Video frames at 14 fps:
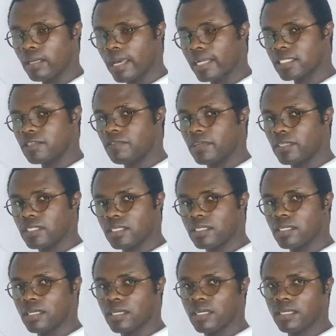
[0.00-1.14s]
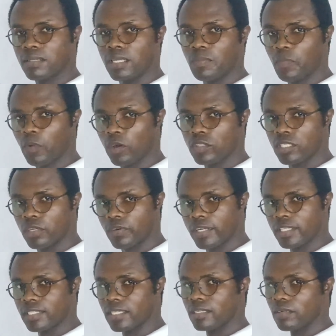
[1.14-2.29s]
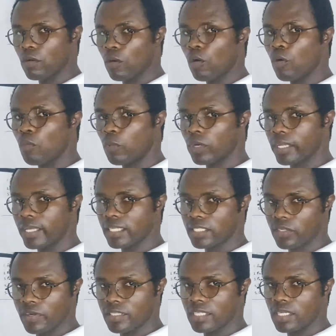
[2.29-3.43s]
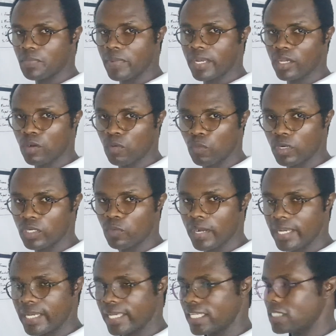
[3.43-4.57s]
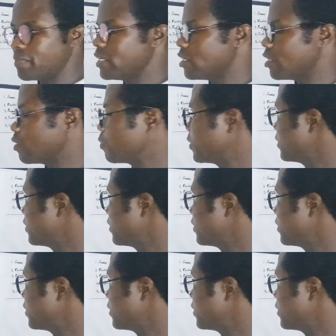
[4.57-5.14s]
activated epoxy resin or polyester resin, depending on what the winding is being done